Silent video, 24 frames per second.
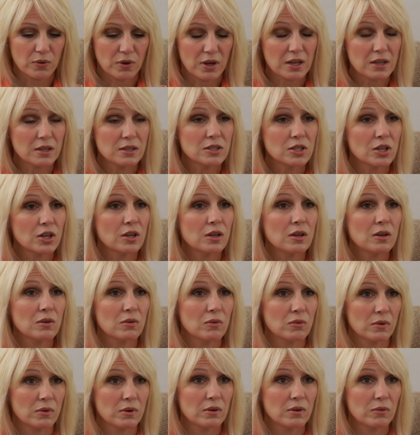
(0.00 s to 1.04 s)
I can tell
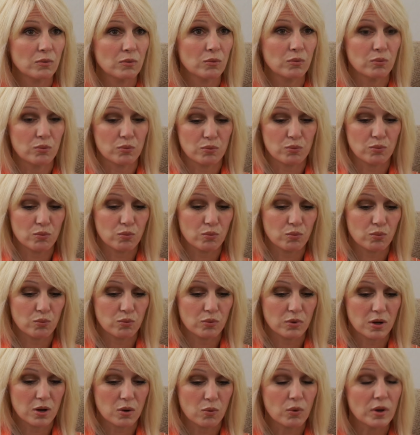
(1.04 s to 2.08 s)
you
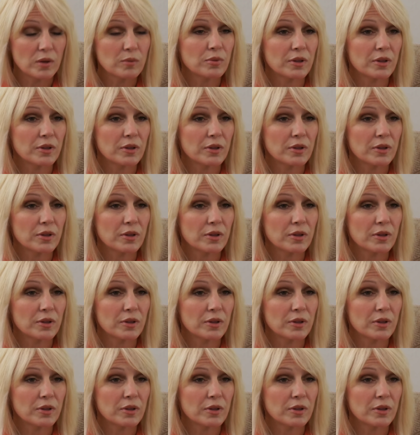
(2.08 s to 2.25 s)
one